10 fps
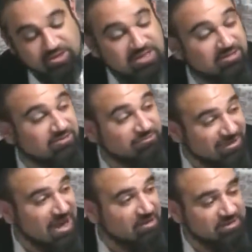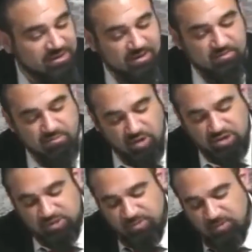because in reality,
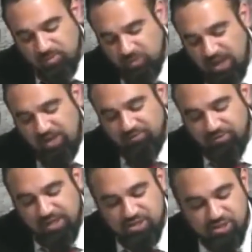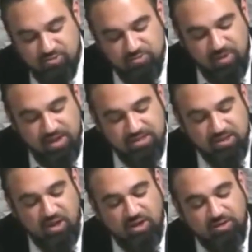most people have relationships
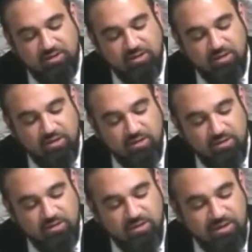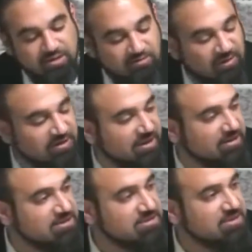based on
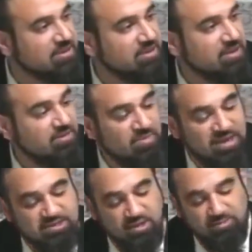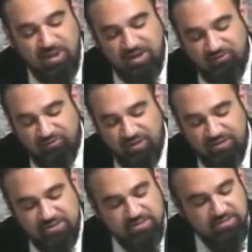convenience, based on
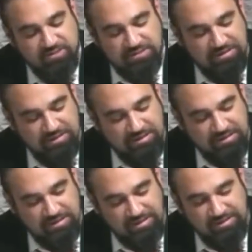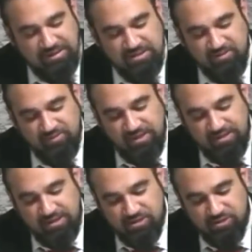benefits, and things of
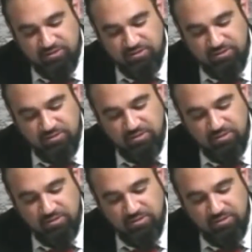that nature.